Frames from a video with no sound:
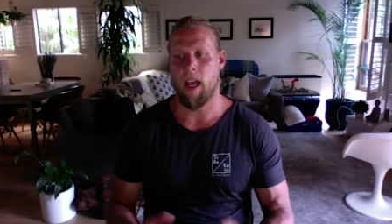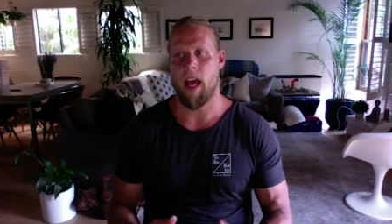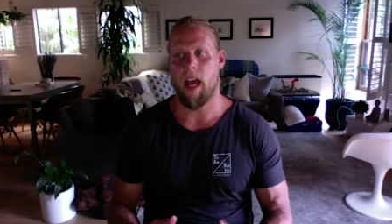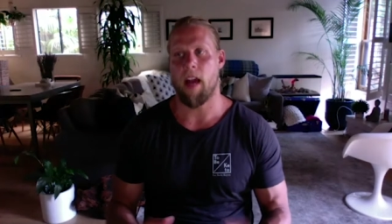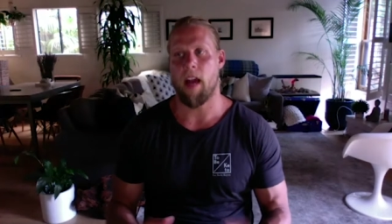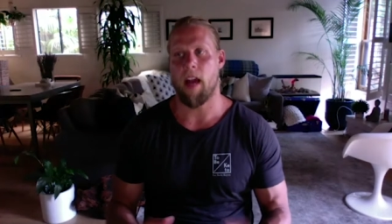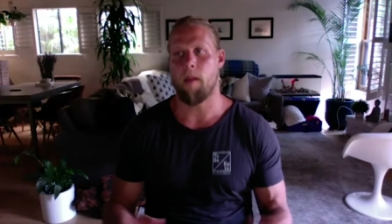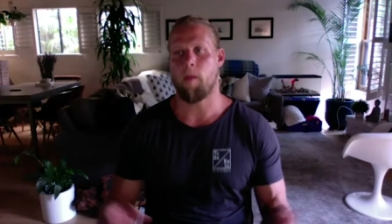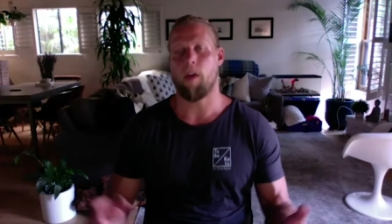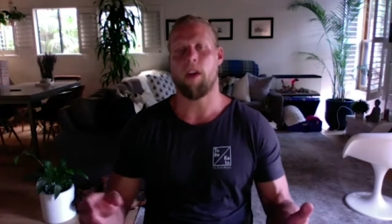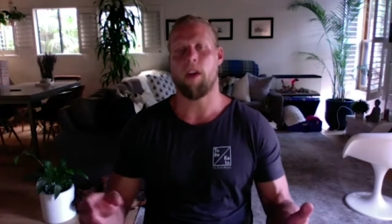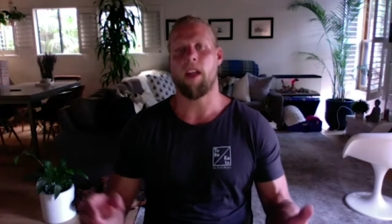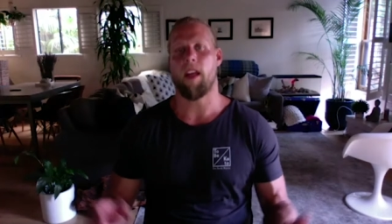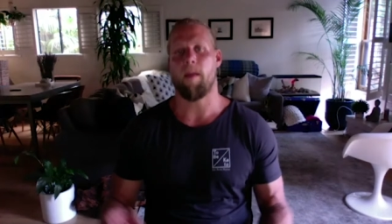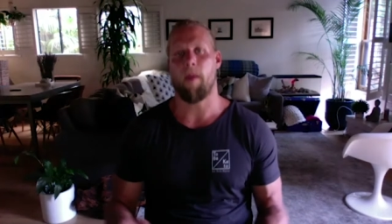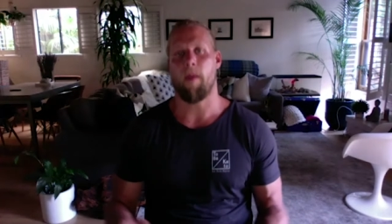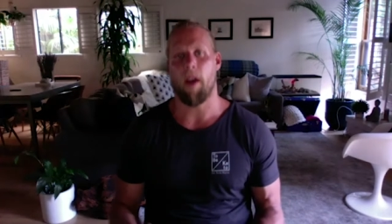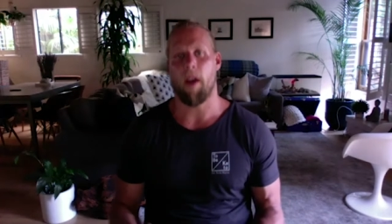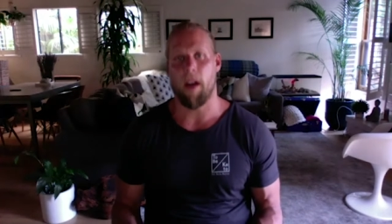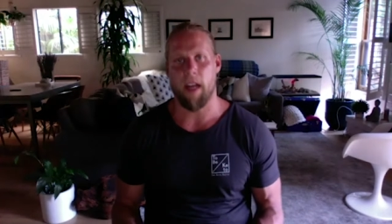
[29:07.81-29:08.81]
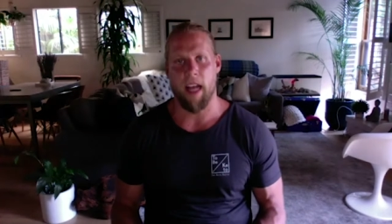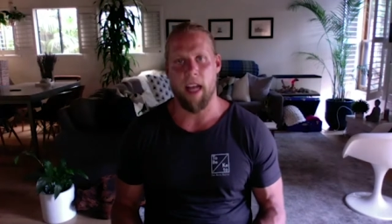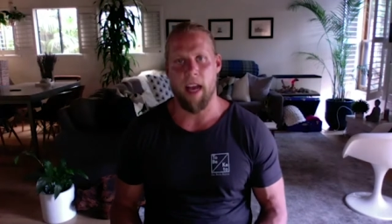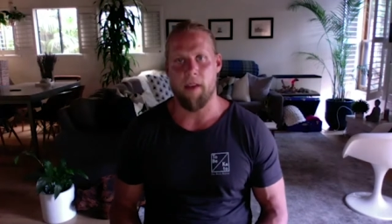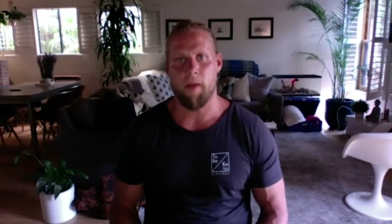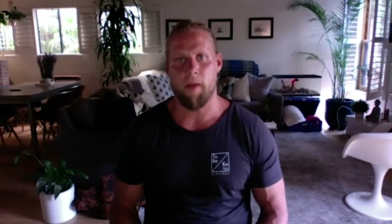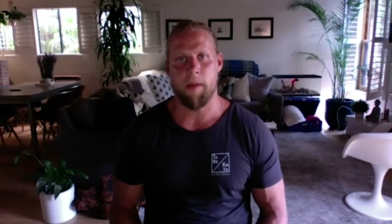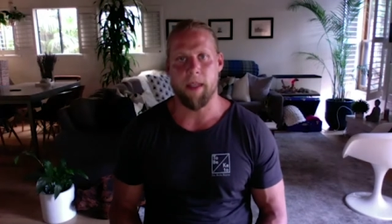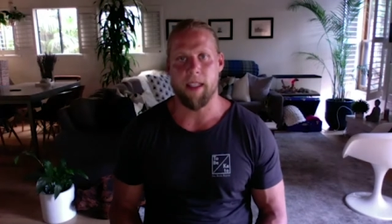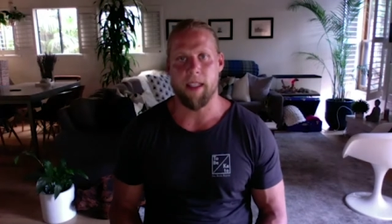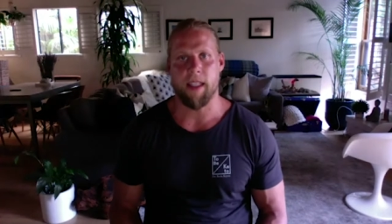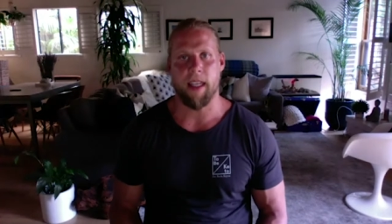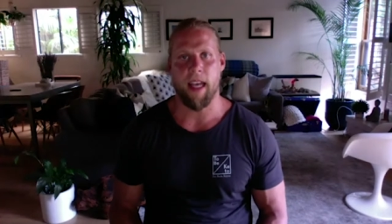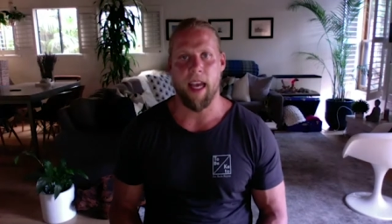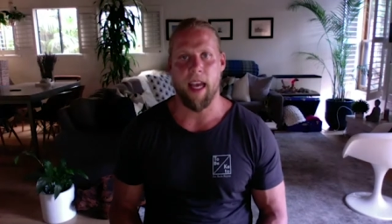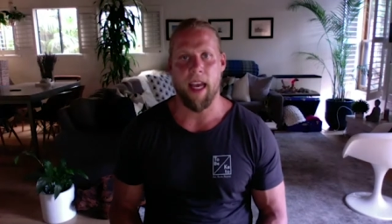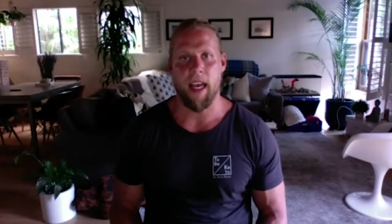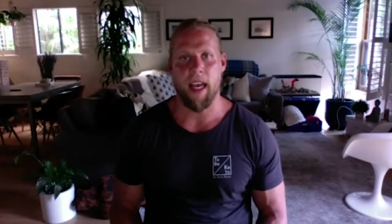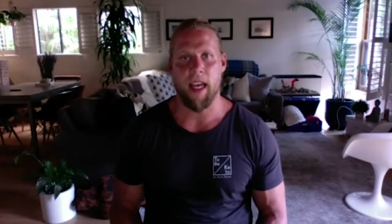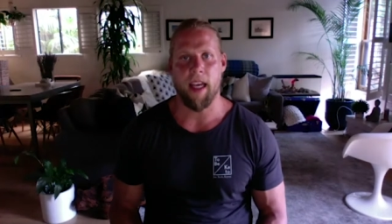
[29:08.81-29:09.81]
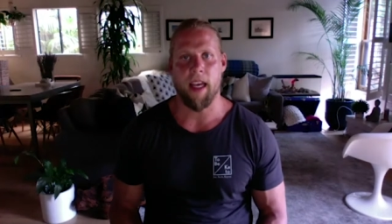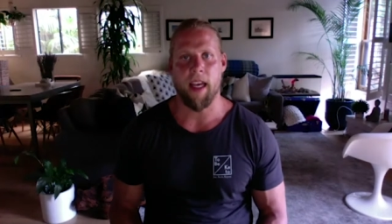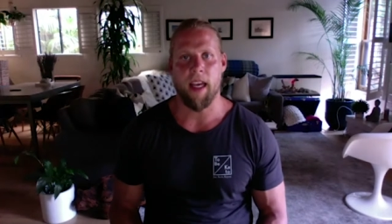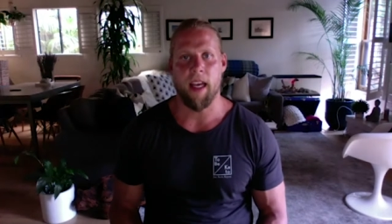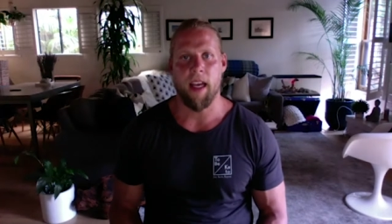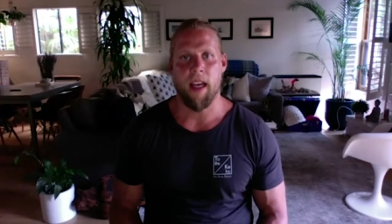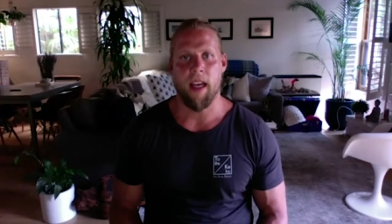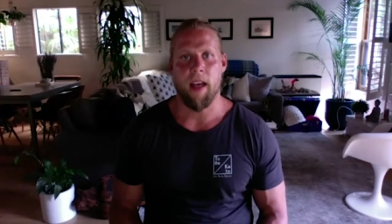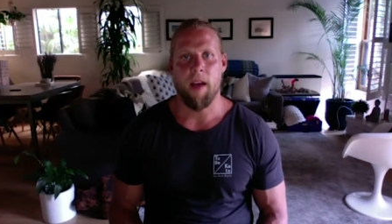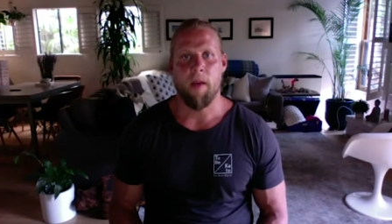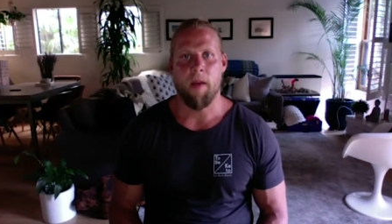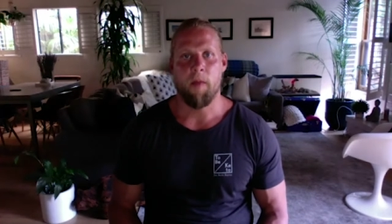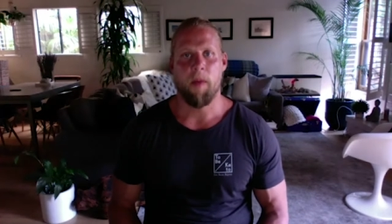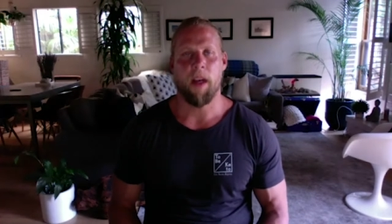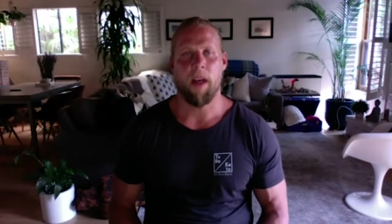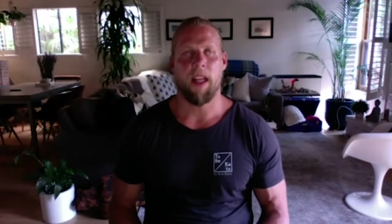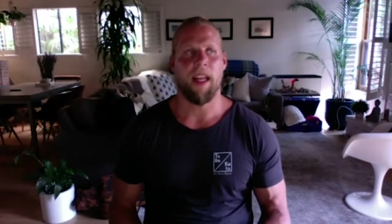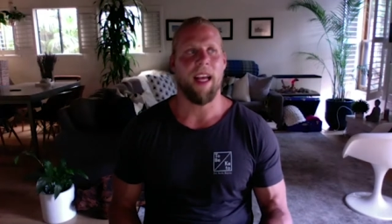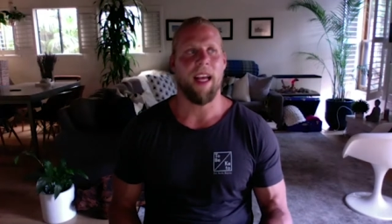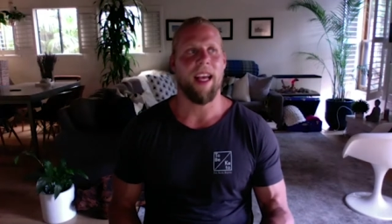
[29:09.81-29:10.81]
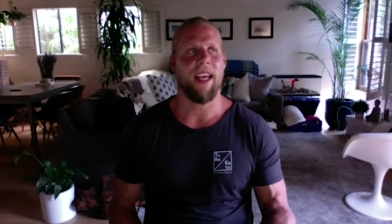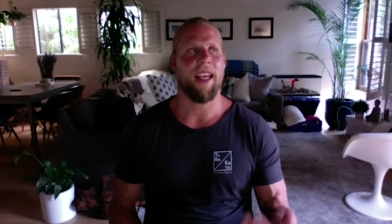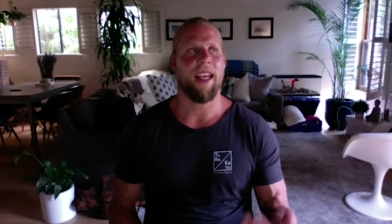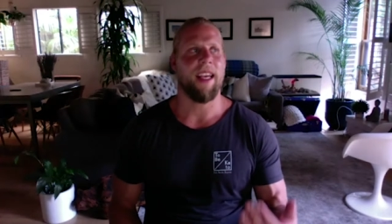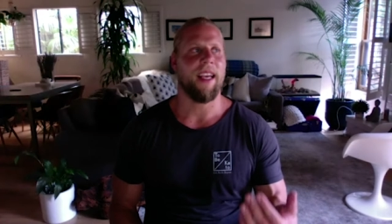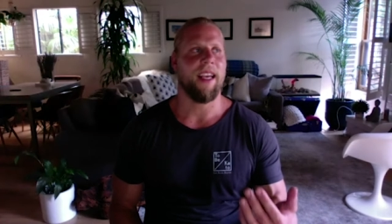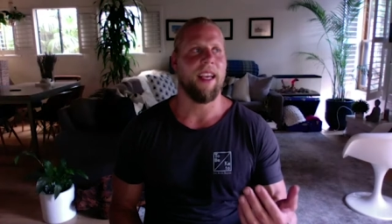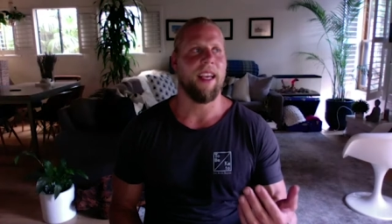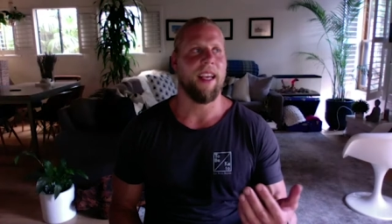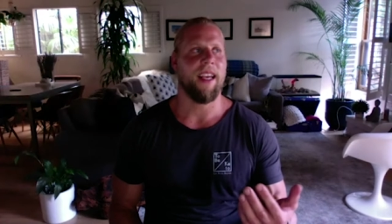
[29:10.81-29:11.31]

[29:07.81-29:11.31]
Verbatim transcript: at a birthday party have a piece of cake but like